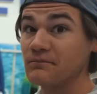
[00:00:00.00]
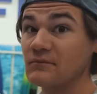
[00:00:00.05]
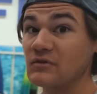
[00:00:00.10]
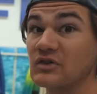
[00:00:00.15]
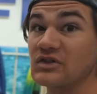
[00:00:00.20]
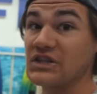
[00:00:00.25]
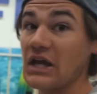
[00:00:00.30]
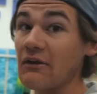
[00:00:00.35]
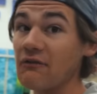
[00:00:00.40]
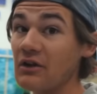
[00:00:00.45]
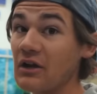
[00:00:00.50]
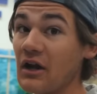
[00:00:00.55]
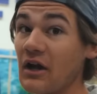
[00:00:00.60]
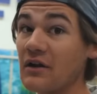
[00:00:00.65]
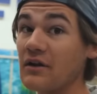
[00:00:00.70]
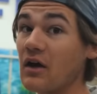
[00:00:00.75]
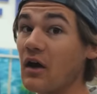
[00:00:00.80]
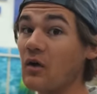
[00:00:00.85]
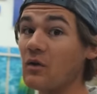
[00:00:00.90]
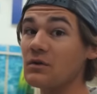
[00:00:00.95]
For
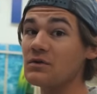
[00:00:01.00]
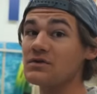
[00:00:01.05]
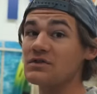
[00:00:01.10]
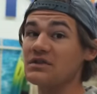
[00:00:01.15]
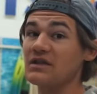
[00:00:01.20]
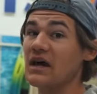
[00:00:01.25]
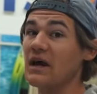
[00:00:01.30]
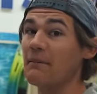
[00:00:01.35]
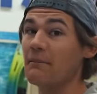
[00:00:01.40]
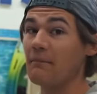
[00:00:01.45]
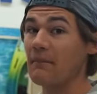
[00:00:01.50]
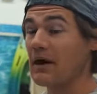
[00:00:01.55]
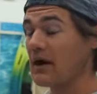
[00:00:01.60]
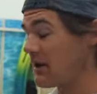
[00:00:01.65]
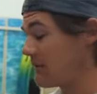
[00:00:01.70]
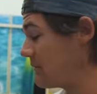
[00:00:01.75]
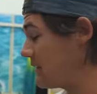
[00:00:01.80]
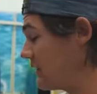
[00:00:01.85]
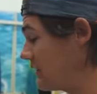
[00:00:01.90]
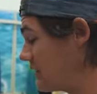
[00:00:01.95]
seventy-nine dollars, that
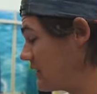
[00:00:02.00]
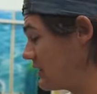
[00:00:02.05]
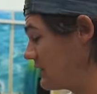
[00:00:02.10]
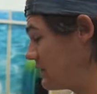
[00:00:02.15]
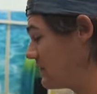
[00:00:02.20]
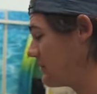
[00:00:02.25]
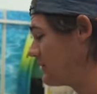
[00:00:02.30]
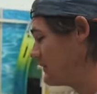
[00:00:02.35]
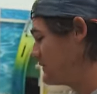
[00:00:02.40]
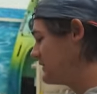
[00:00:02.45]
might be the deal.